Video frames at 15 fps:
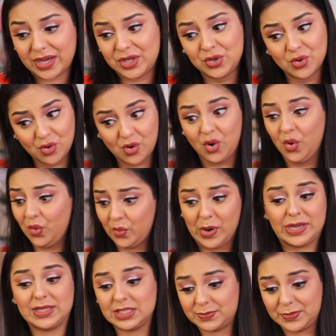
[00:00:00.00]
I know
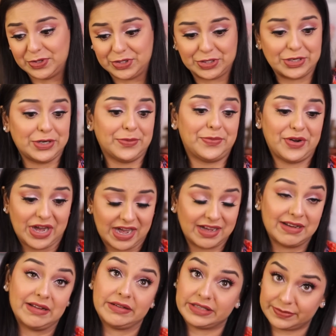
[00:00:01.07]
why this particular
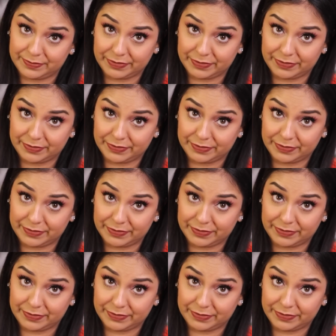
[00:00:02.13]
brand is